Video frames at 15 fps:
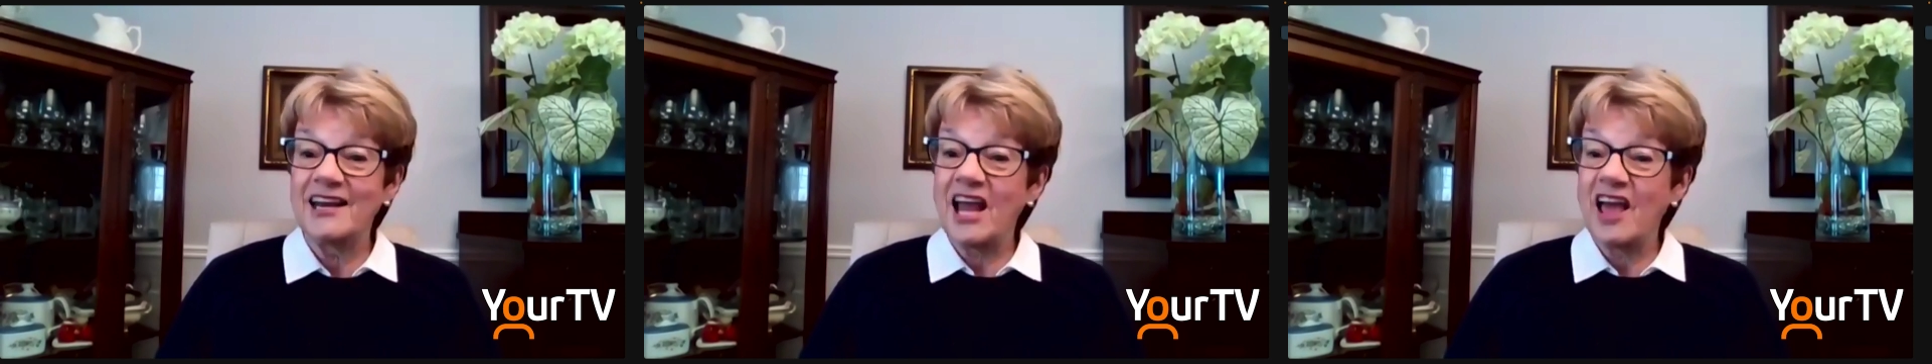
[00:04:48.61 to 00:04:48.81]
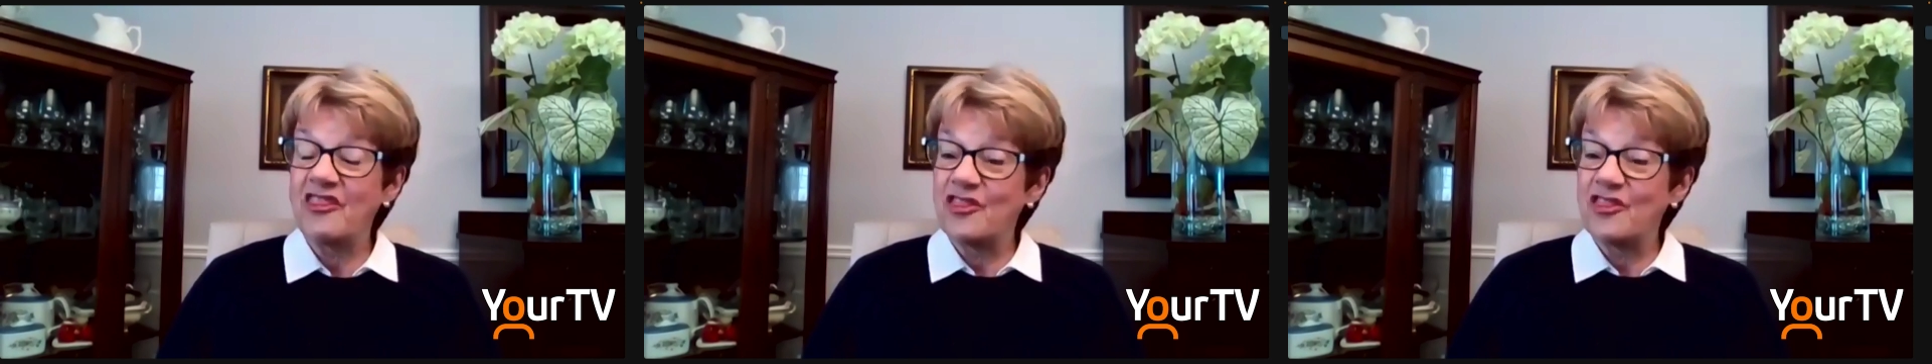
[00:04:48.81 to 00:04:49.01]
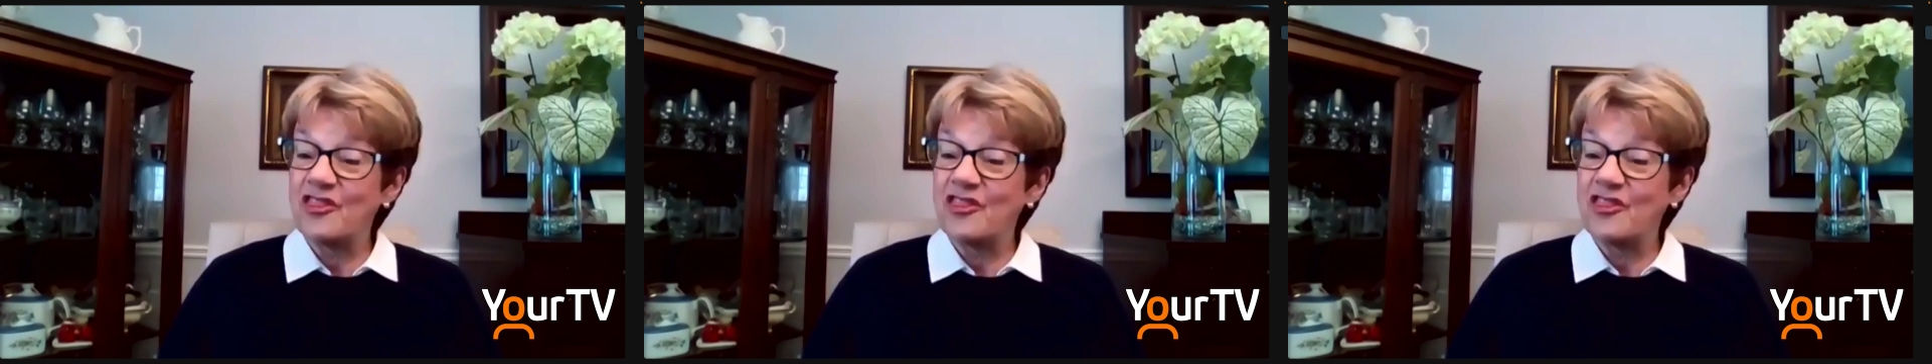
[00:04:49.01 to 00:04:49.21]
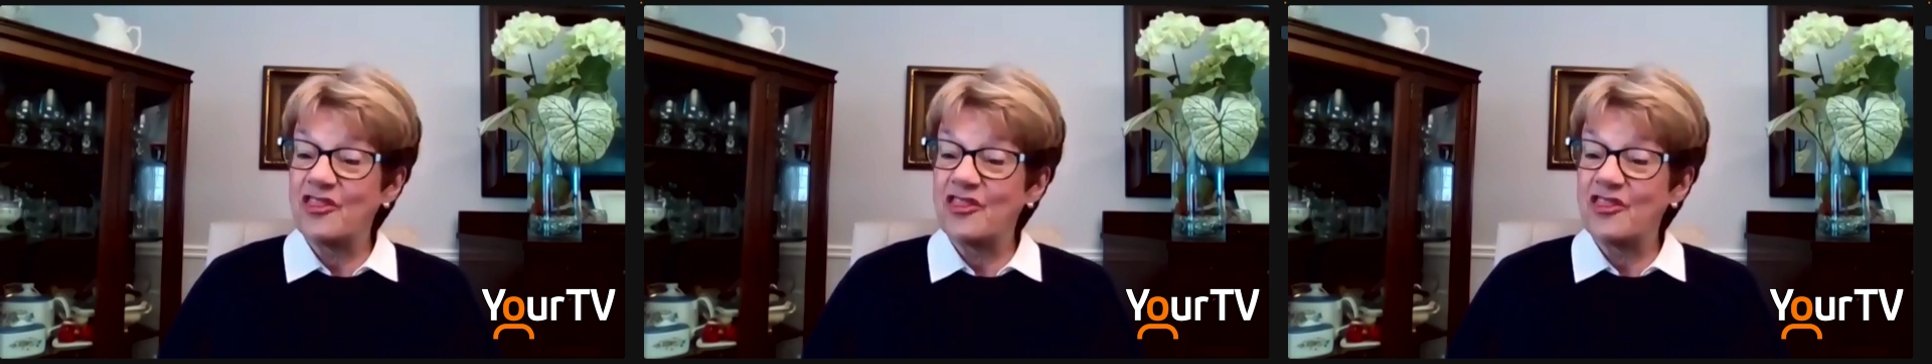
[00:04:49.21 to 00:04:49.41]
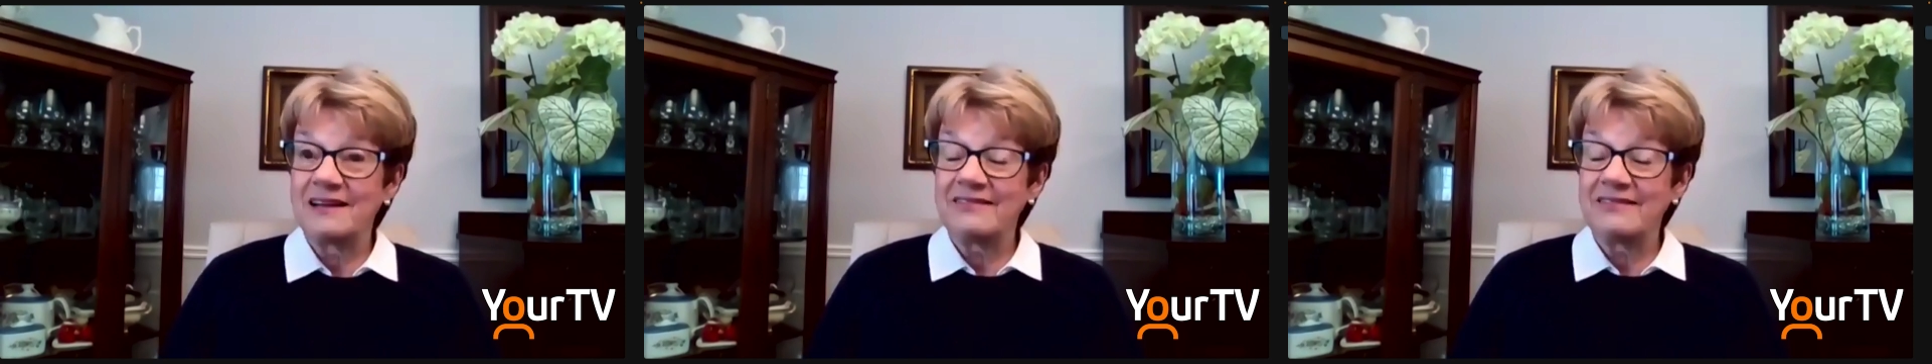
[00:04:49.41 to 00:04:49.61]
And those,
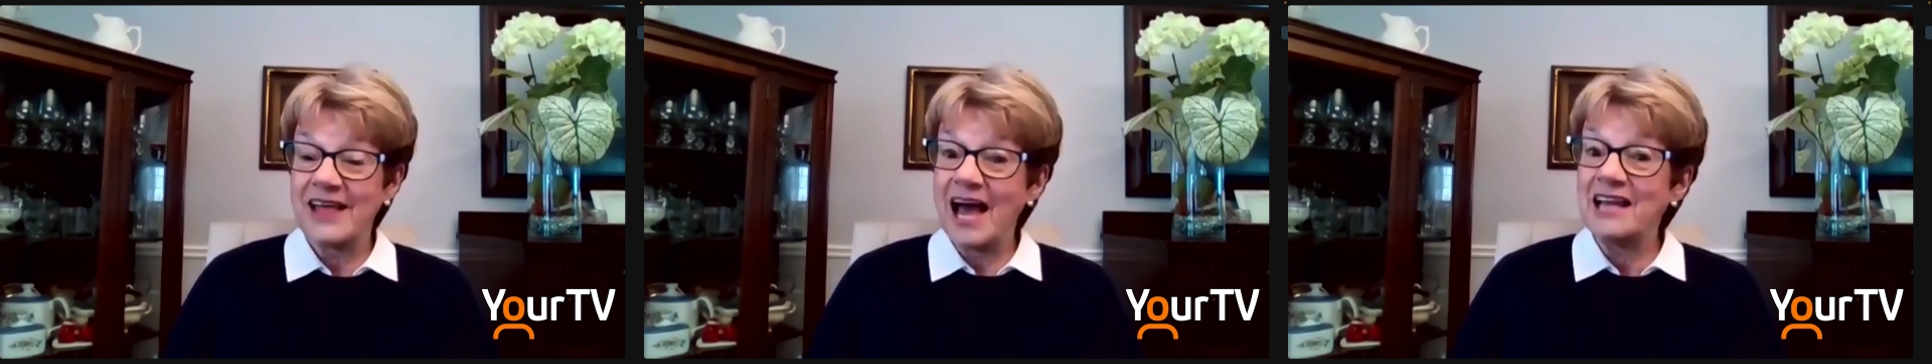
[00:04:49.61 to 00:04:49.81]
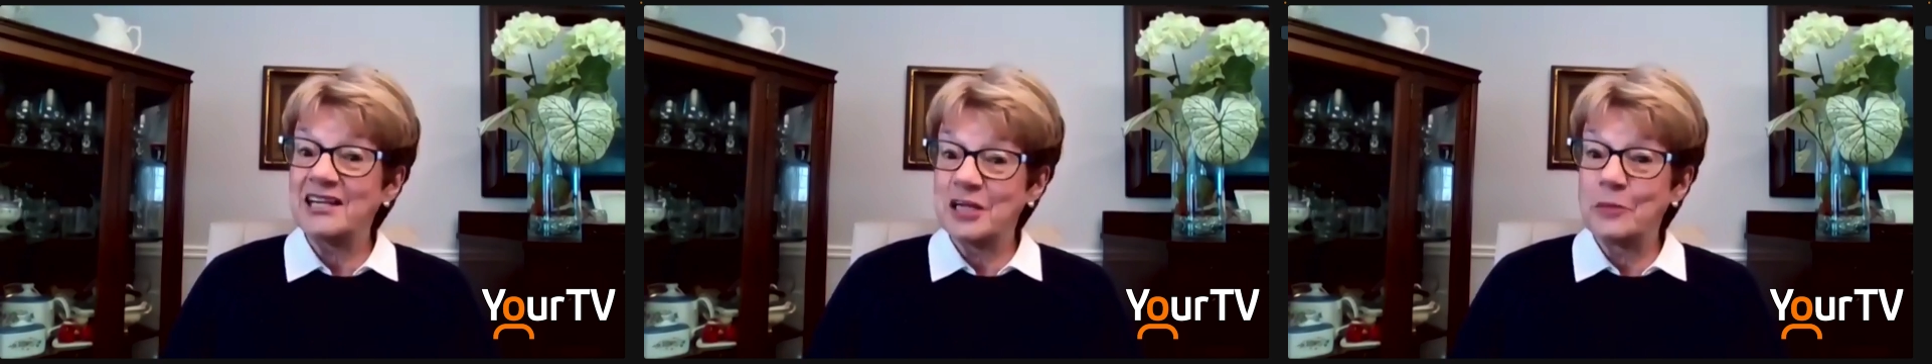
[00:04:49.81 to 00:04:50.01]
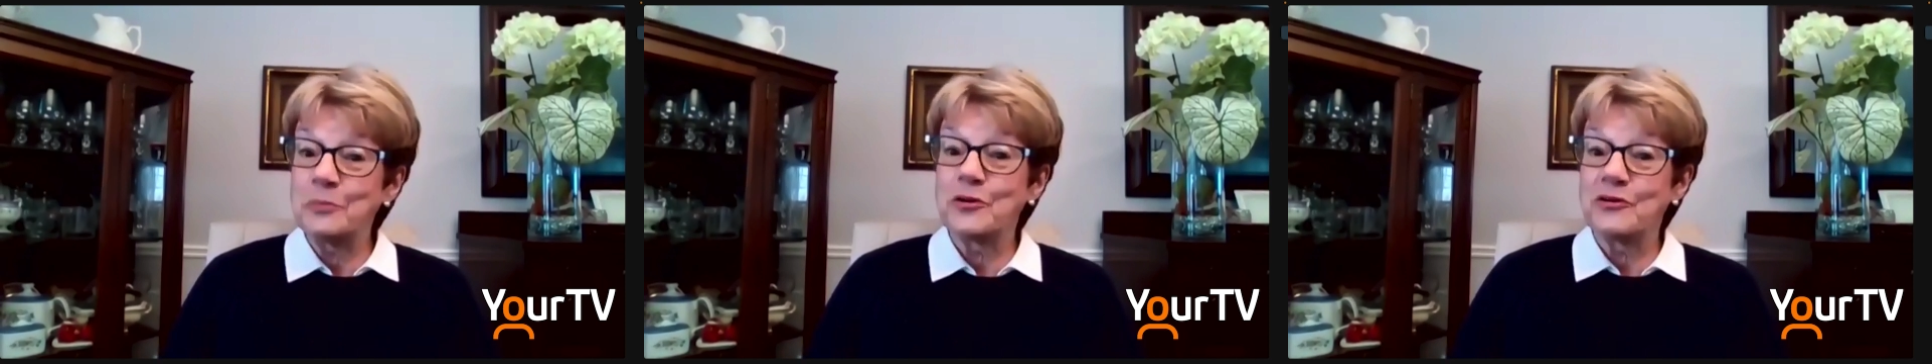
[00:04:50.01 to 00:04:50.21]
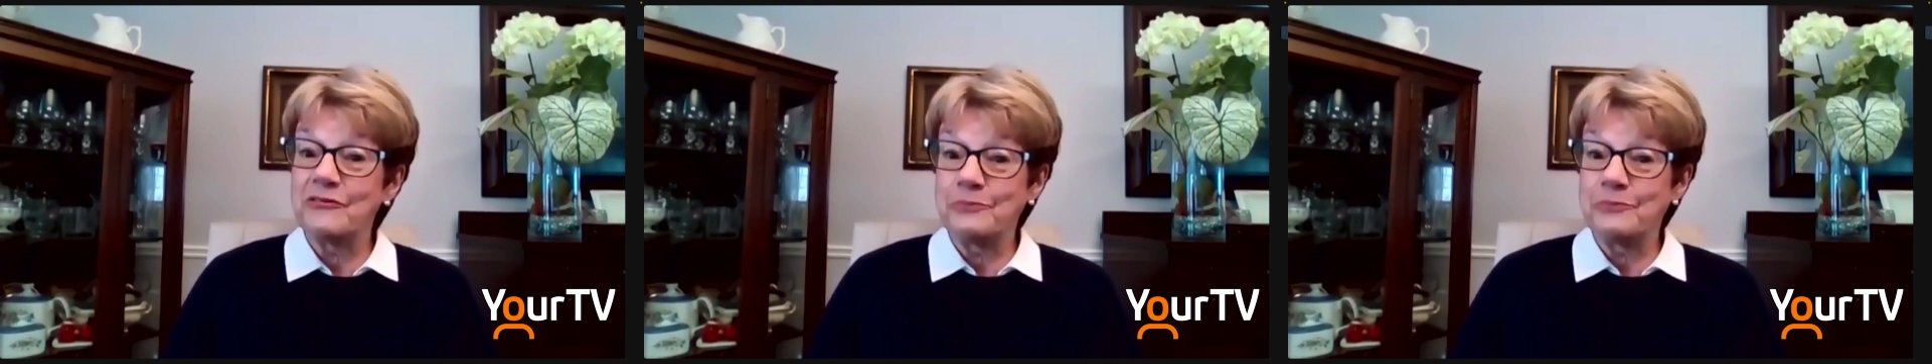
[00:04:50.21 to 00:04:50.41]
that number of